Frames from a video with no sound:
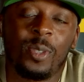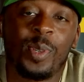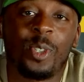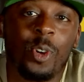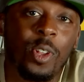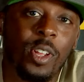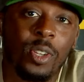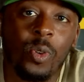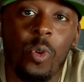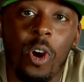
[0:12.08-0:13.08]
Mr.
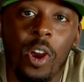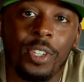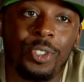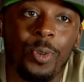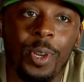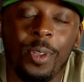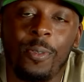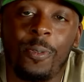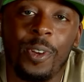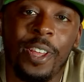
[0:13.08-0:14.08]
Colion Noir joining you
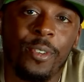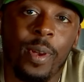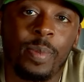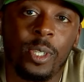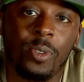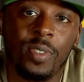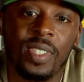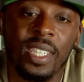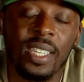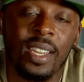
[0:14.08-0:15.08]
for another episode of
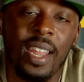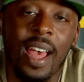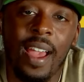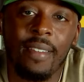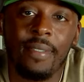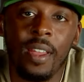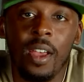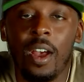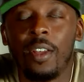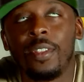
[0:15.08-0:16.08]
CN Live
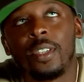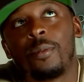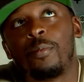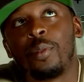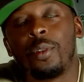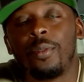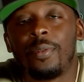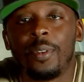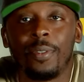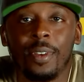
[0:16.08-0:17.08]
on this
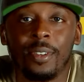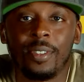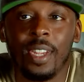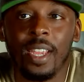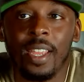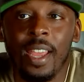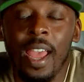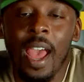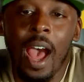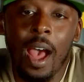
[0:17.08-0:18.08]
beautiful Thursday.
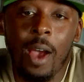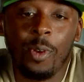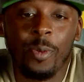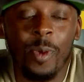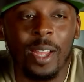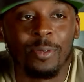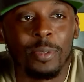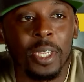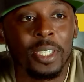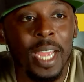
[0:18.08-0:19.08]
I uh, would be about
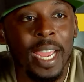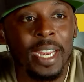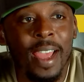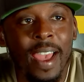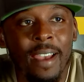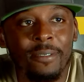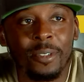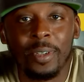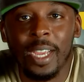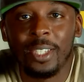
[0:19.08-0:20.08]
a day and a half,
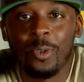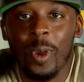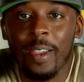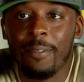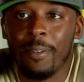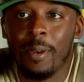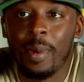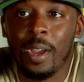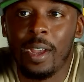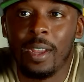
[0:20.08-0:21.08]
two days away from
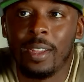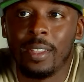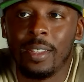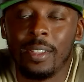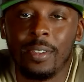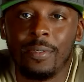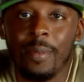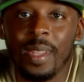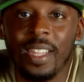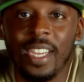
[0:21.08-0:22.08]
uh,
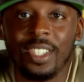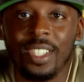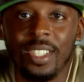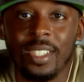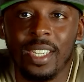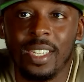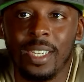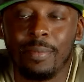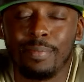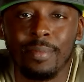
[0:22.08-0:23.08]
from the elections, and
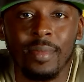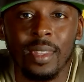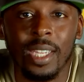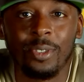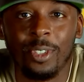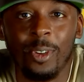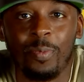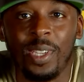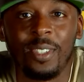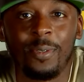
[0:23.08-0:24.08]
um, things are so
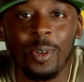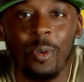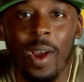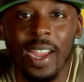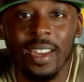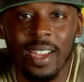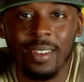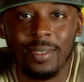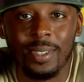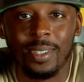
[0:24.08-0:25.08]
peaceful and quiet
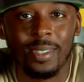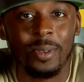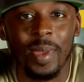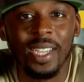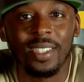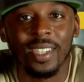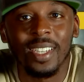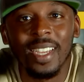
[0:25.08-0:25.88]
now. It's, it's amazing.